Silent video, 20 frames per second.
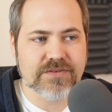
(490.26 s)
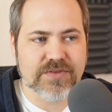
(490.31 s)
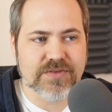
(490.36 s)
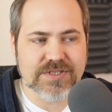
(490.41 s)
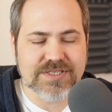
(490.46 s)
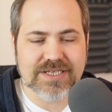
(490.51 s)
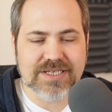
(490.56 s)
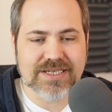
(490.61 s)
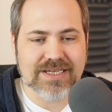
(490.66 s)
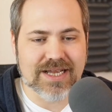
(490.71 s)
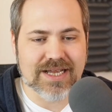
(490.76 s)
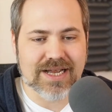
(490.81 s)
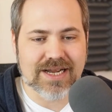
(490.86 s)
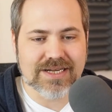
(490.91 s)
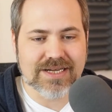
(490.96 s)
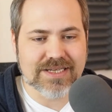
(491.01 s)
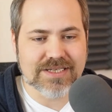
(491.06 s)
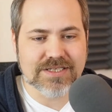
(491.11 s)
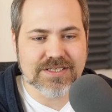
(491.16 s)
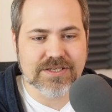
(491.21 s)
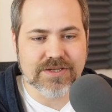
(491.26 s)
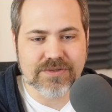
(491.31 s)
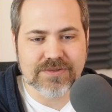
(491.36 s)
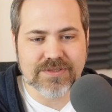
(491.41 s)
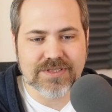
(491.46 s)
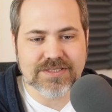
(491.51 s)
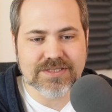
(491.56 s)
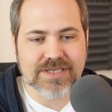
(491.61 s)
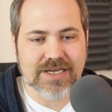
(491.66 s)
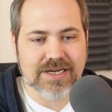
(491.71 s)
first thing I need to do
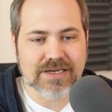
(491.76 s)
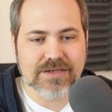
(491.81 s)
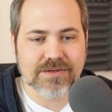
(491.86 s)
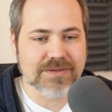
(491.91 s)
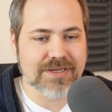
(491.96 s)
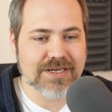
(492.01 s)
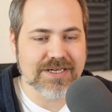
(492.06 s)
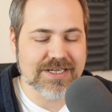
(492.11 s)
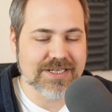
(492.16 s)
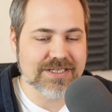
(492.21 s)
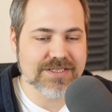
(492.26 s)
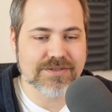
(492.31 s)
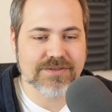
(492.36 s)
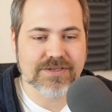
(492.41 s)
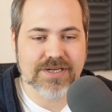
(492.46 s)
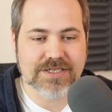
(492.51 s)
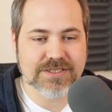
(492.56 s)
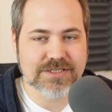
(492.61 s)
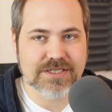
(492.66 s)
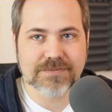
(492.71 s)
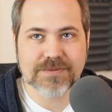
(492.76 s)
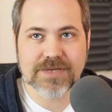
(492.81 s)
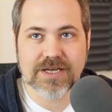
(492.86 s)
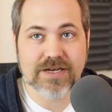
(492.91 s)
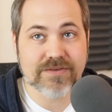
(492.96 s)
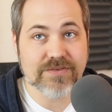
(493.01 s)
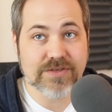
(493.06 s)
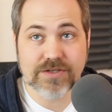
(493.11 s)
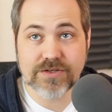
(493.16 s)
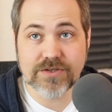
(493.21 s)
is I know I'm going to need to create some
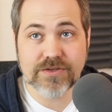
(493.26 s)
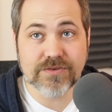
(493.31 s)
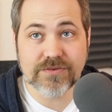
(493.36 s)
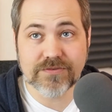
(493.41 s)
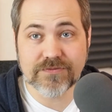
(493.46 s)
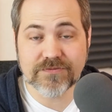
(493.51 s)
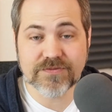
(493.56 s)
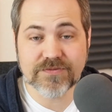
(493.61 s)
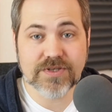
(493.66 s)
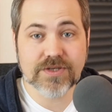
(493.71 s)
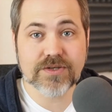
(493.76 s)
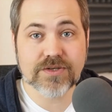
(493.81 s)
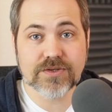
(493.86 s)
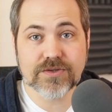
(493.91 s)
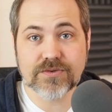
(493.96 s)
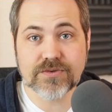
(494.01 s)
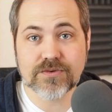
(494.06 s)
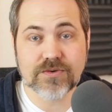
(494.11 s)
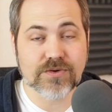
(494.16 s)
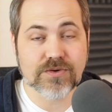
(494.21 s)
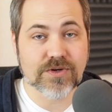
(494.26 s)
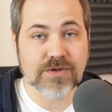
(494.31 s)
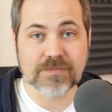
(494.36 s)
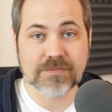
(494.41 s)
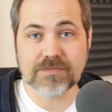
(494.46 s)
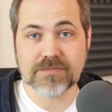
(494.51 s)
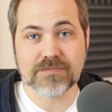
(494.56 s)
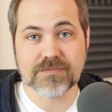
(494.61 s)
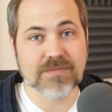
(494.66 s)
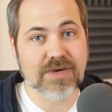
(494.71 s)
kind of a new view or
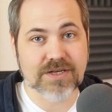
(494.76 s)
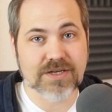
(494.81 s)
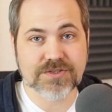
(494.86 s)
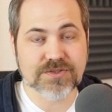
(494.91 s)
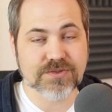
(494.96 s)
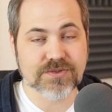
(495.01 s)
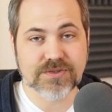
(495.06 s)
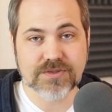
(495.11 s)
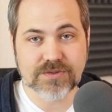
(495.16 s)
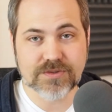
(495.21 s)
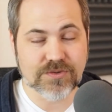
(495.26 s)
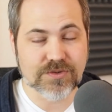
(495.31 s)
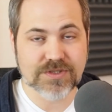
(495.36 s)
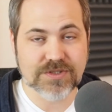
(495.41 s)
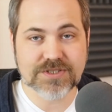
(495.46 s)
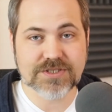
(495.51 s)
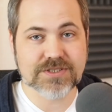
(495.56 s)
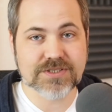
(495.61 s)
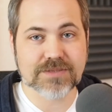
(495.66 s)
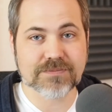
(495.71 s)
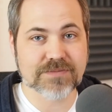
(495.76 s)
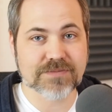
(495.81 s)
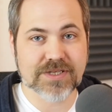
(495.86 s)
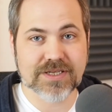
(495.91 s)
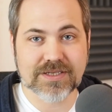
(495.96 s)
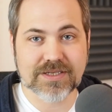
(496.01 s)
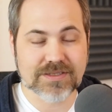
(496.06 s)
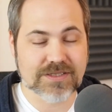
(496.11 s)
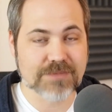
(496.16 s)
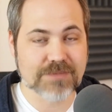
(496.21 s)
module or
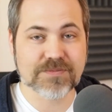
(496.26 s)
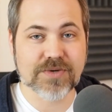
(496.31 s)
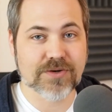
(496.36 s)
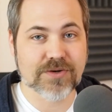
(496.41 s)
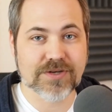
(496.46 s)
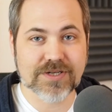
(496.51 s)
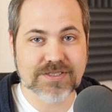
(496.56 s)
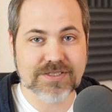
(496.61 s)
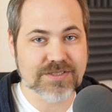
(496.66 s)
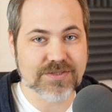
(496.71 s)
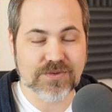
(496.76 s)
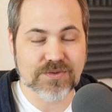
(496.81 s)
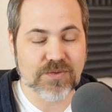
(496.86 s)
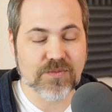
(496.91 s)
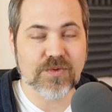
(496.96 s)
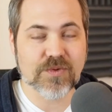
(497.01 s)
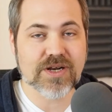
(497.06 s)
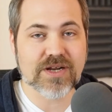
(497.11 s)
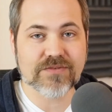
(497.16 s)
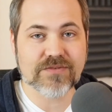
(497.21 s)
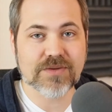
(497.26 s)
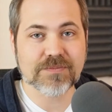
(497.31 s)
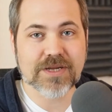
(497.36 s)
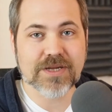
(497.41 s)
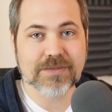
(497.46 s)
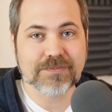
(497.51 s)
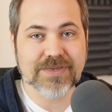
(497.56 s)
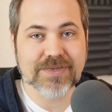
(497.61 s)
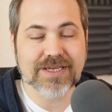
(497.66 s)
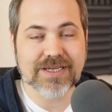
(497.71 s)
something component or whatever it
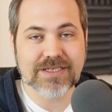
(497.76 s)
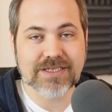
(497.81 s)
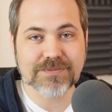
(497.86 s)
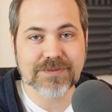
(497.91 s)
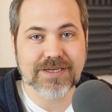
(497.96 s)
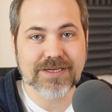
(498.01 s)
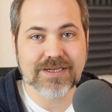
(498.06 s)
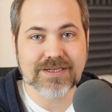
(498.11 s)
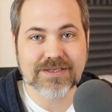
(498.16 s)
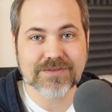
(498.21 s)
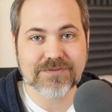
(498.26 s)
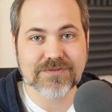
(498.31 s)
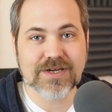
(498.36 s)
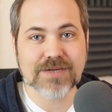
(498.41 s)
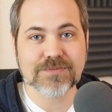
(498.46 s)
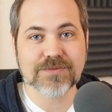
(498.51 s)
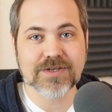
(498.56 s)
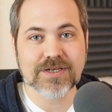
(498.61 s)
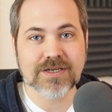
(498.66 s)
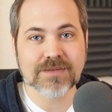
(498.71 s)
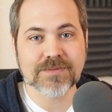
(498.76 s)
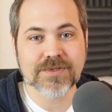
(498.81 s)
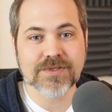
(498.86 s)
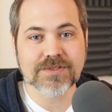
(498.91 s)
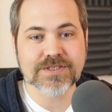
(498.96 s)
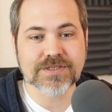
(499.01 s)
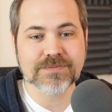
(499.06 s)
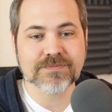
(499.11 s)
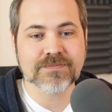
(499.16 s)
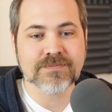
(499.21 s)
may be, depending on the framework I'm
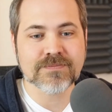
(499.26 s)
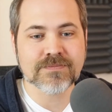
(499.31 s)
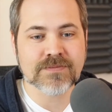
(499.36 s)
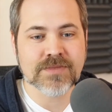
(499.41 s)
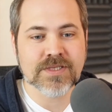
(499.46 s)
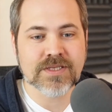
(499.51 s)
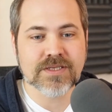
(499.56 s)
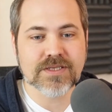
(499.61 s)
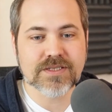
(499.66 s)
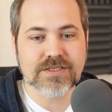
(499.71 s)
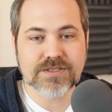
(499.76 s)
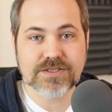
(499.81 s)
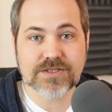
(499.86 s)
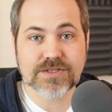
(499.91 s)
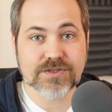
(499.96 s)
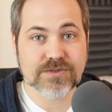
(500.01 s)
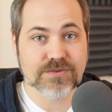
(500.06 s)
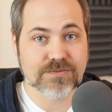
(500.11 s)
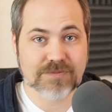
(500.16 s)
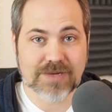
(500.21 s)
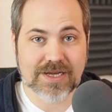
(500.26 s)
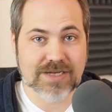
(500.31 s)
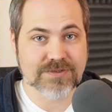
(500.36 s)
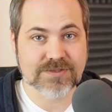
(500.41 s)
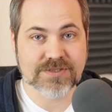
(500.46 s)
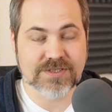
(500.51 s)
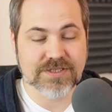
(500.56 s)
using, to house